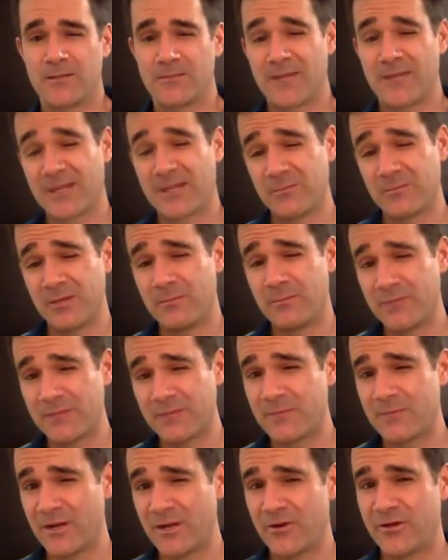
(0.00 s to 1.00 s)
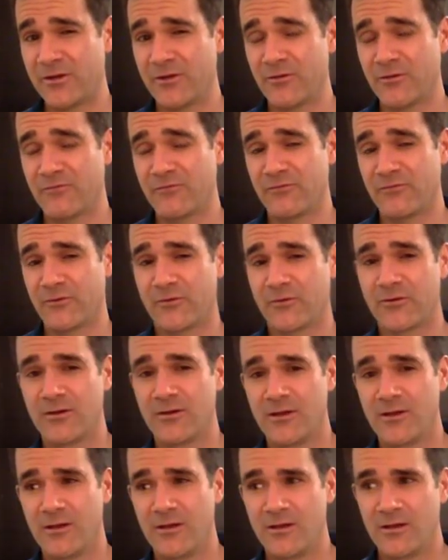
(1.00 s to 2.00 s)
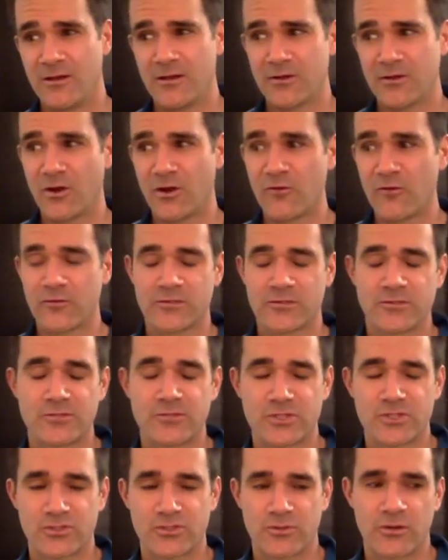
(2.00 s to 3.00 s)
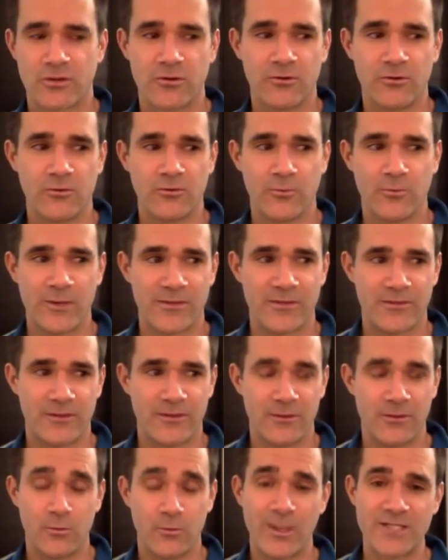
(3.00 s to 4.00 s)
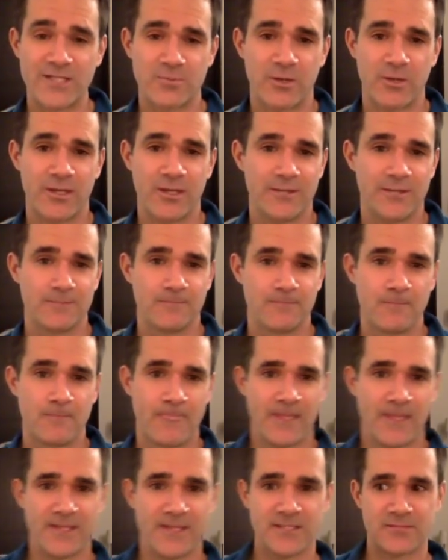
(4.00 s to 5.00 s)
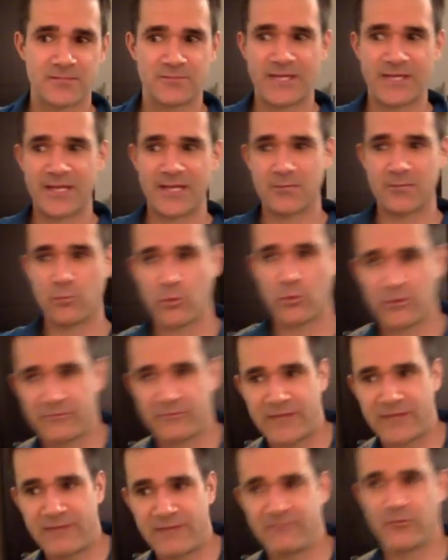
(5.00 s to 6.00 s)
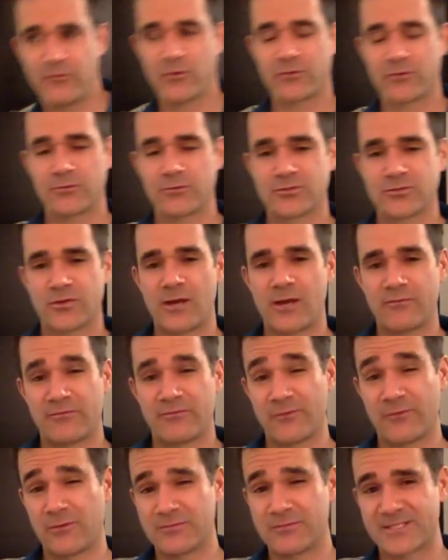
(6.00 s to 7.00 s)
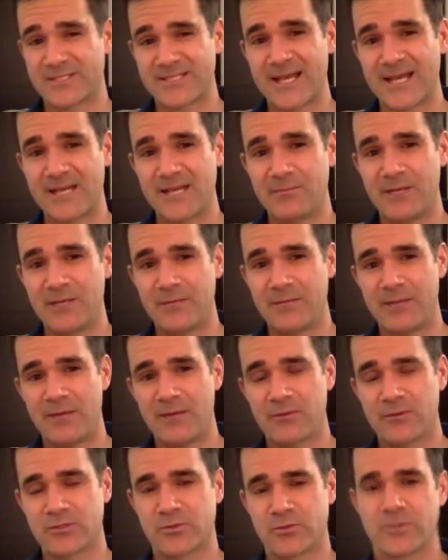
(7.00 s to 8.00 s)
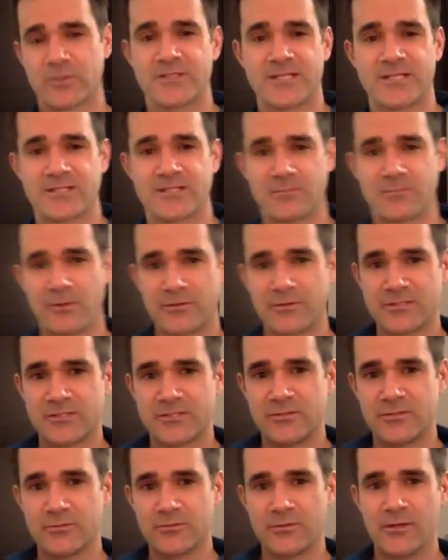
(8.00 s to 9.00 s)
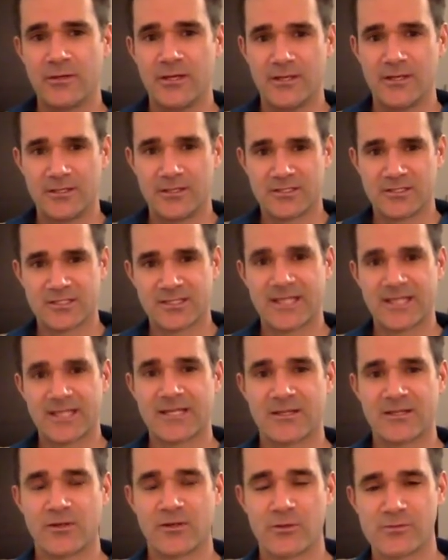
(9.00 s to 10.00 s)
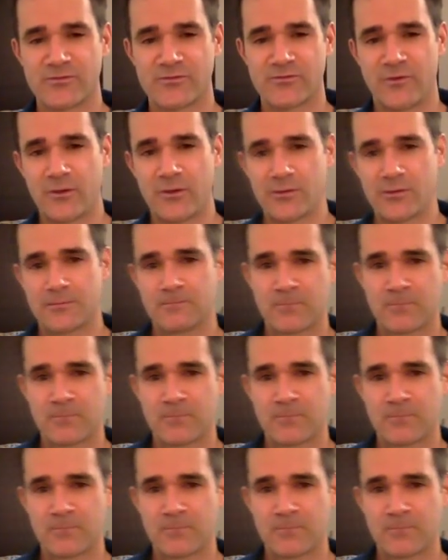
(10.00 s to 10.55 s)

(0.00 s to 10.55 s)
That can be a big barrier for golfers who struggle with wedge play, is getting more of that vertical drop from side bend power source as opposed to just letting the arms fall.